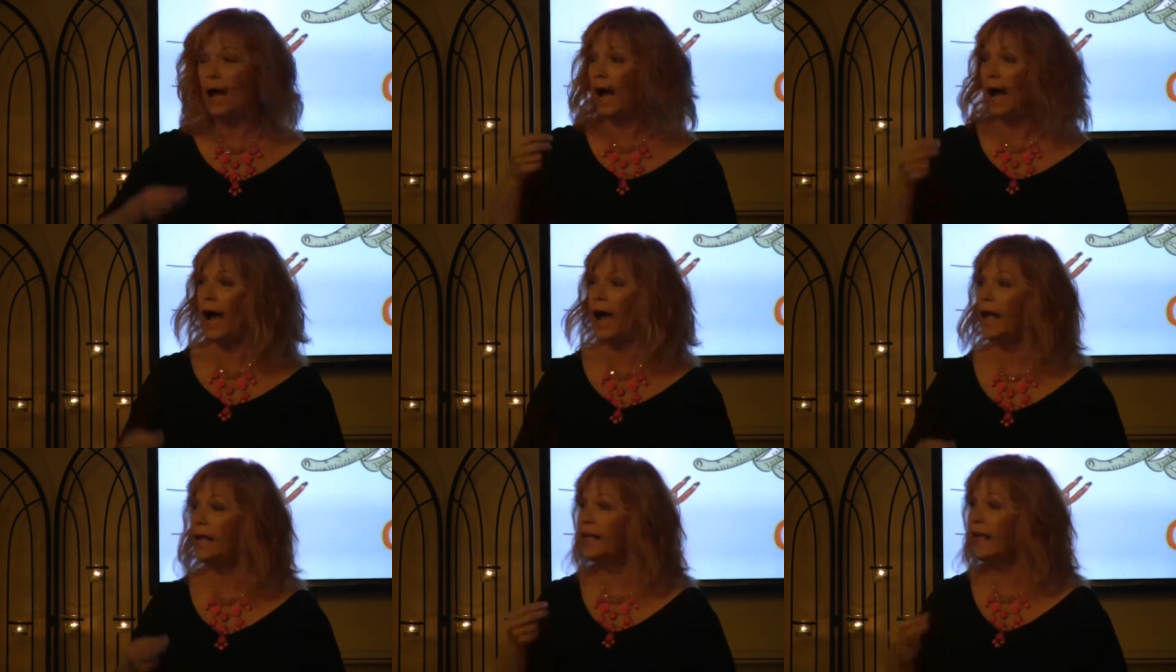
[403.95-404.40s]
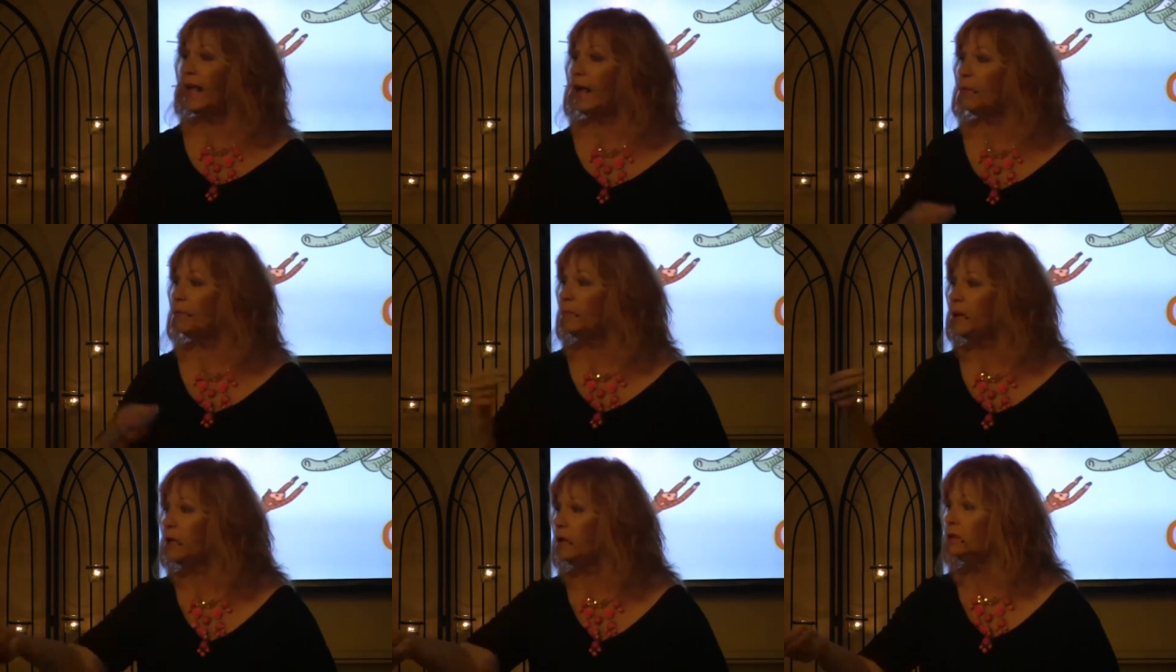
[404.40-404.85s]
I
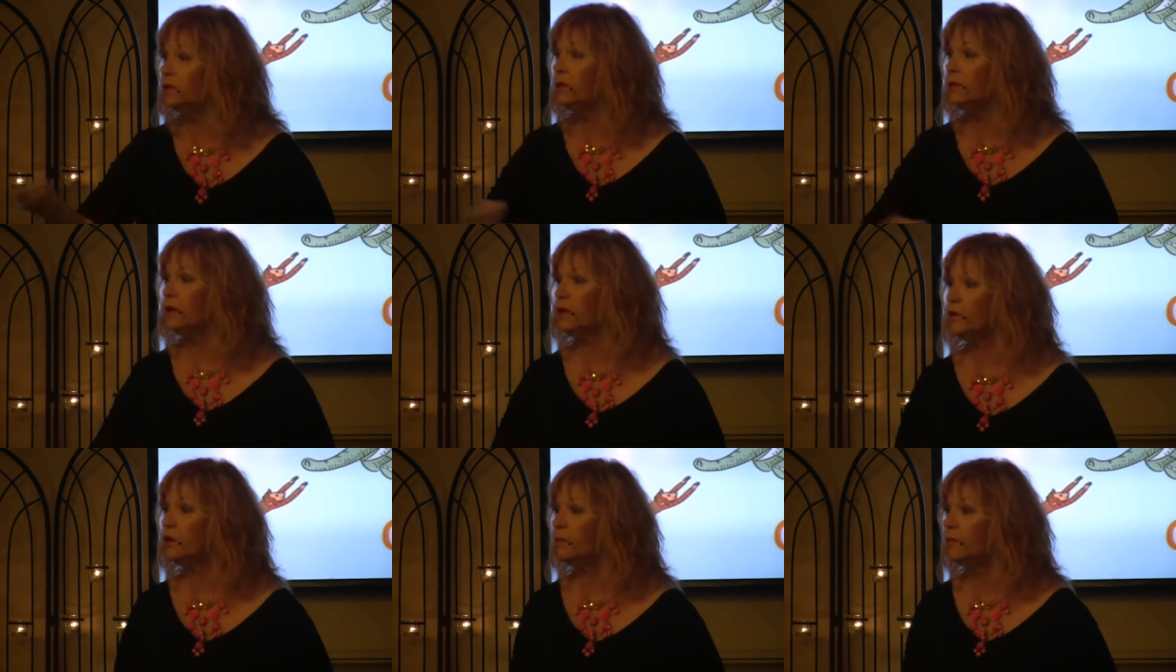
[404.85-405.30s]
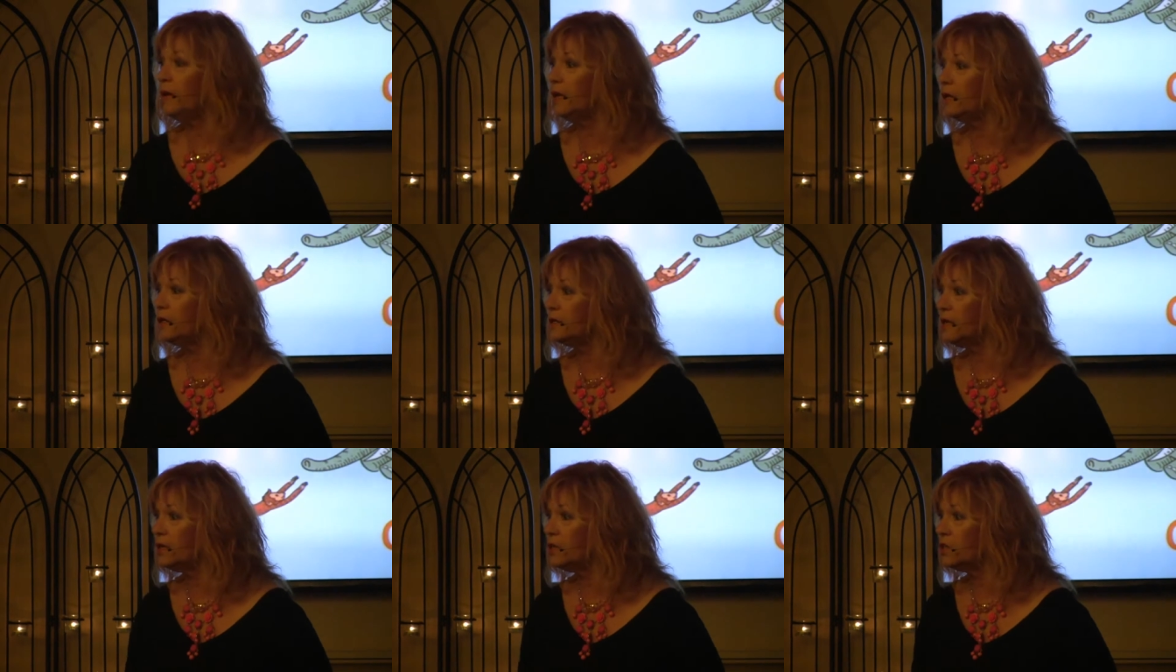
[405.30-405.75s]
can't build another
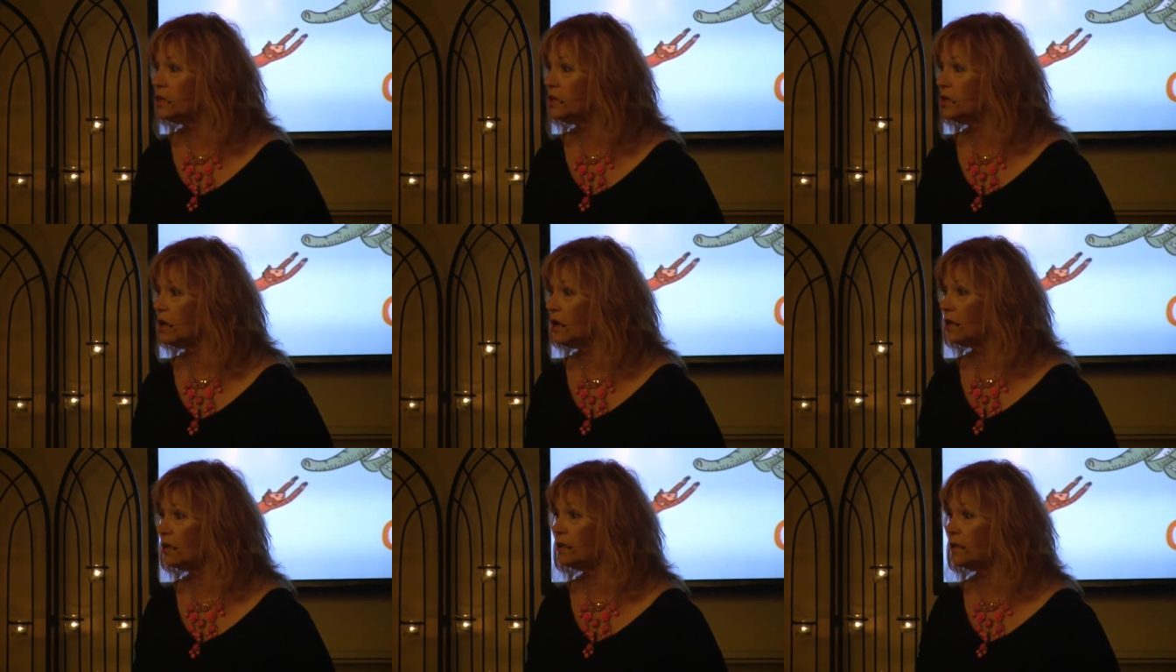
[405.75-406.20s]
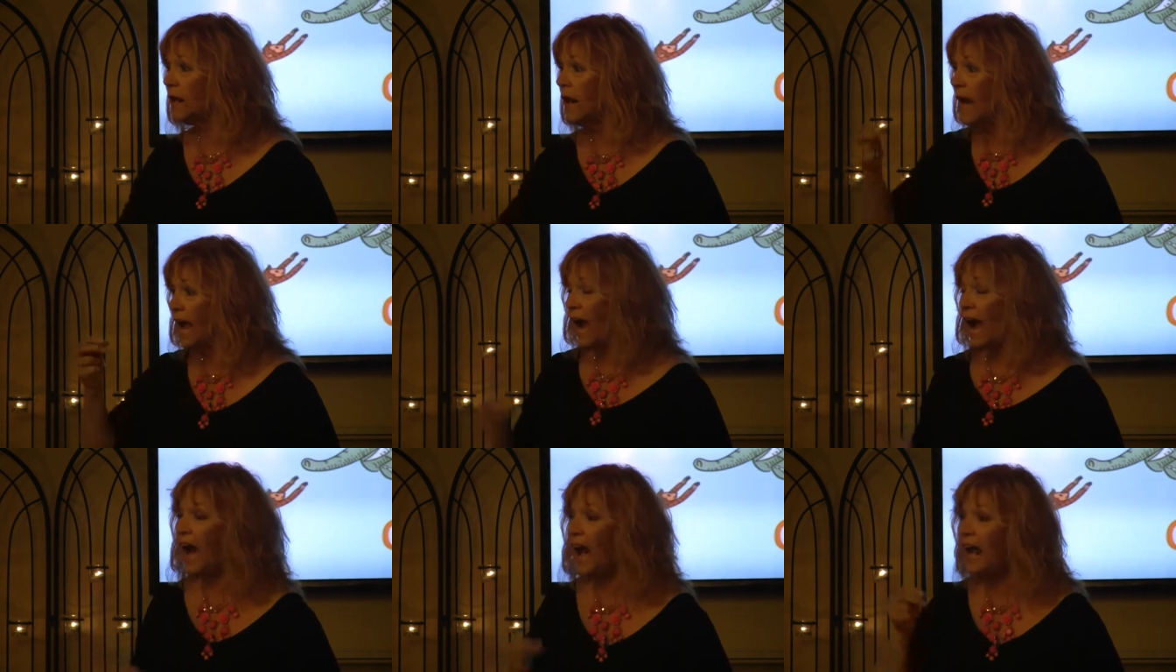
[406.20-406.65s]
meditation garden.
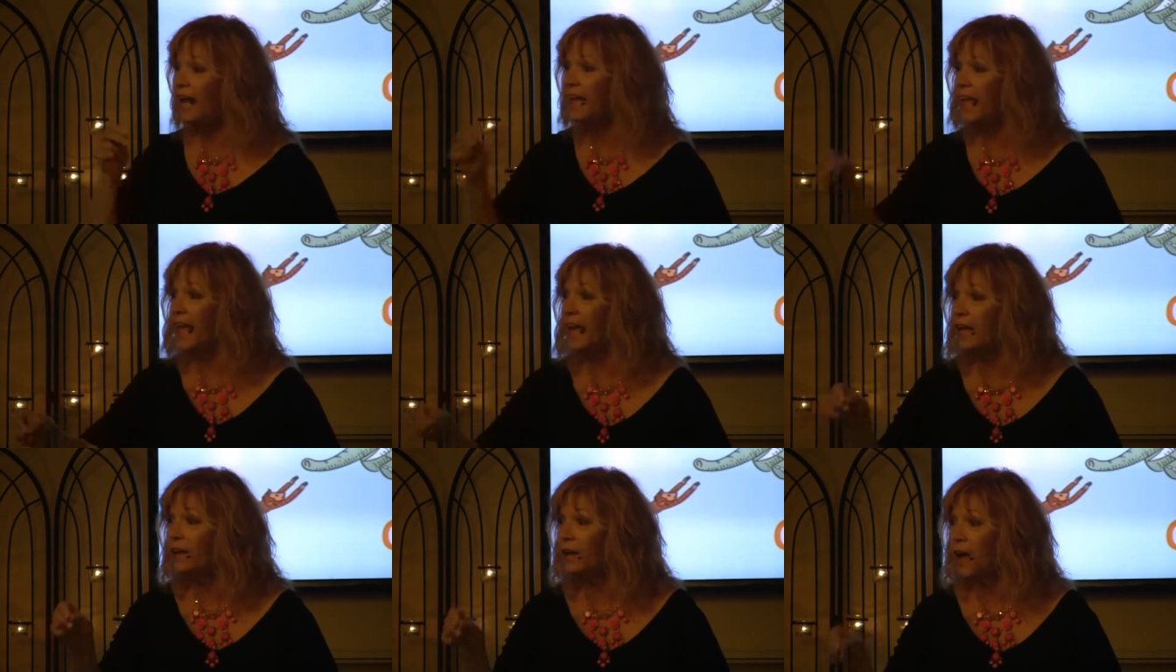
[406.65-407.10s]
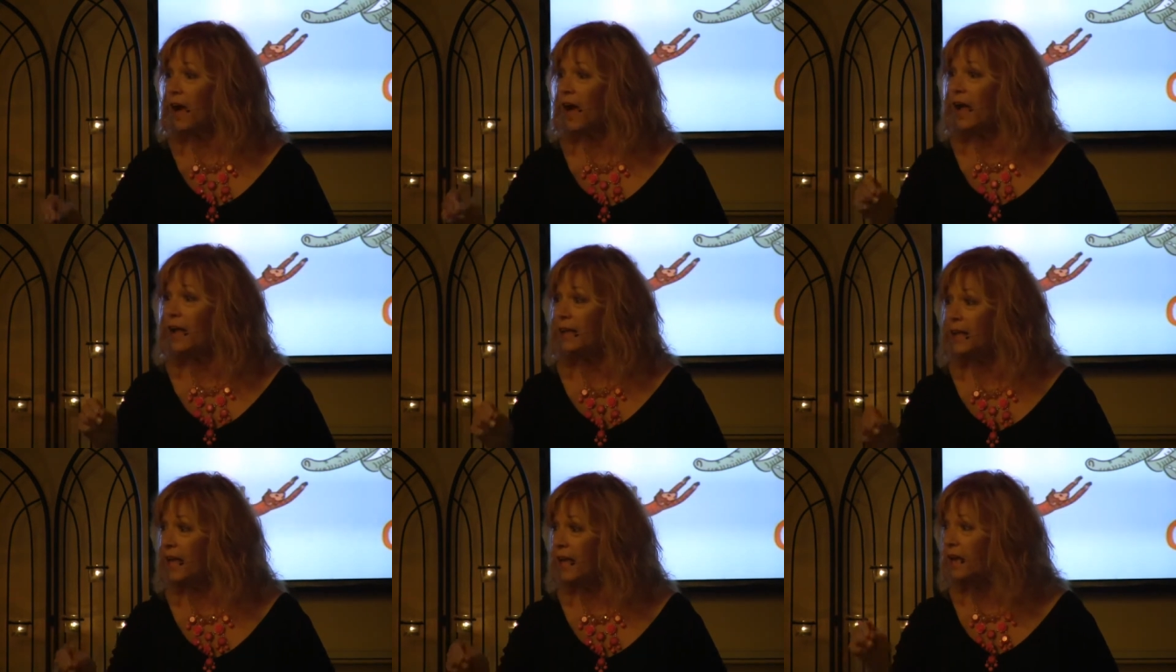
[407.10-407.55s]
I can't,
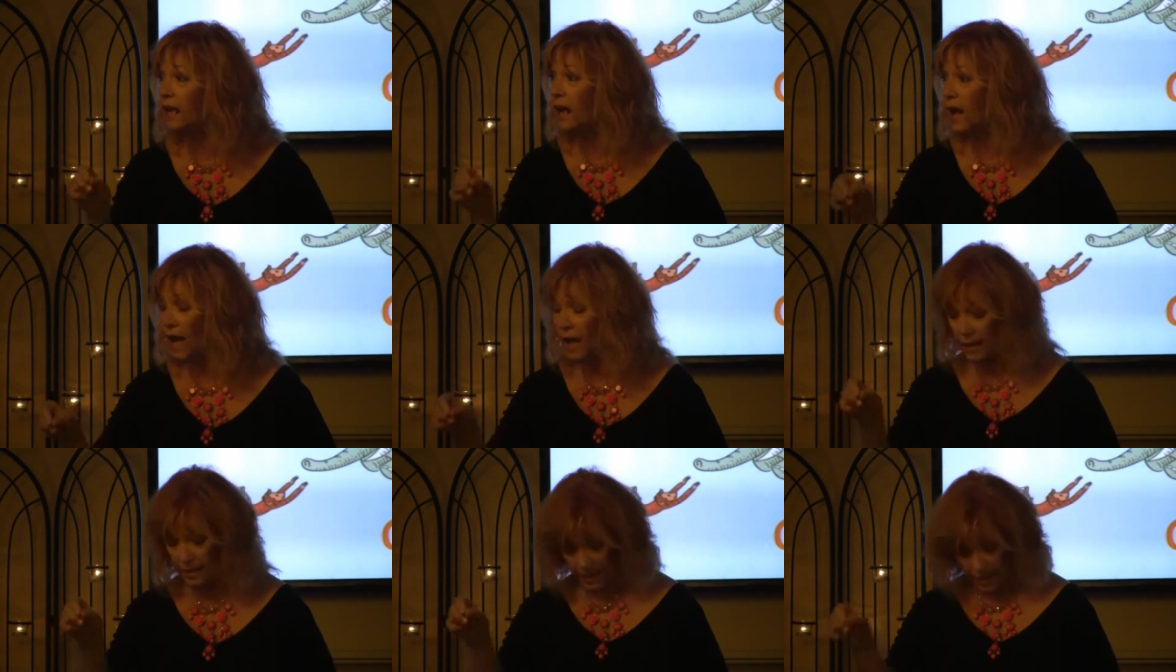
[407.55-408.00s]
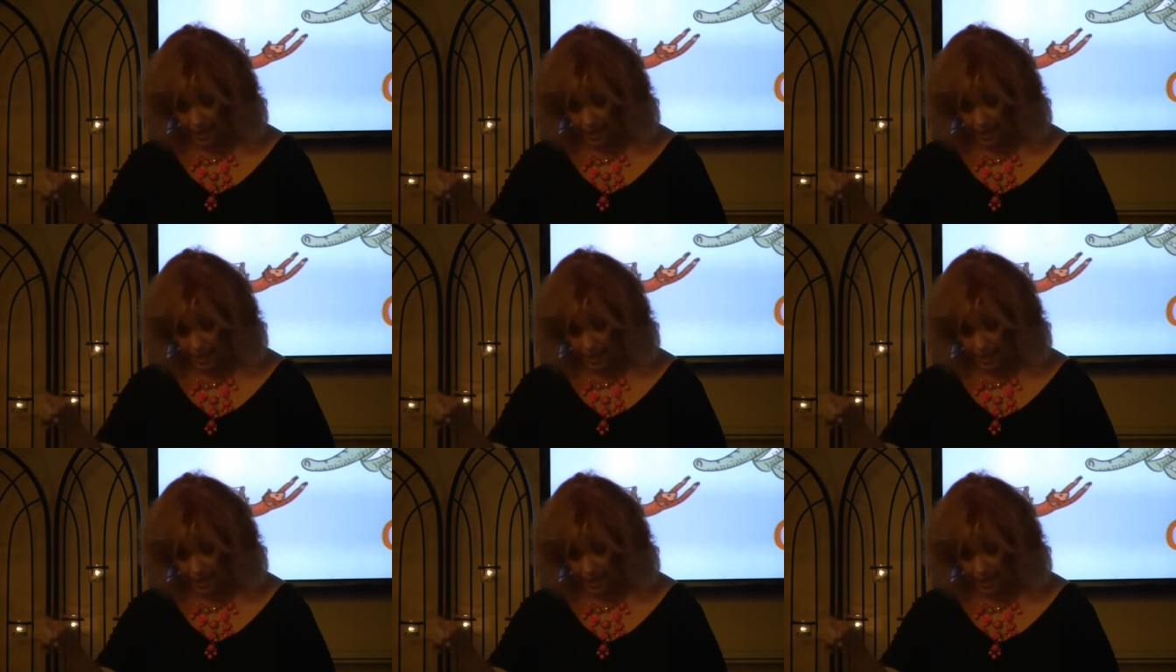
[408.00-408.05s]
I can't, I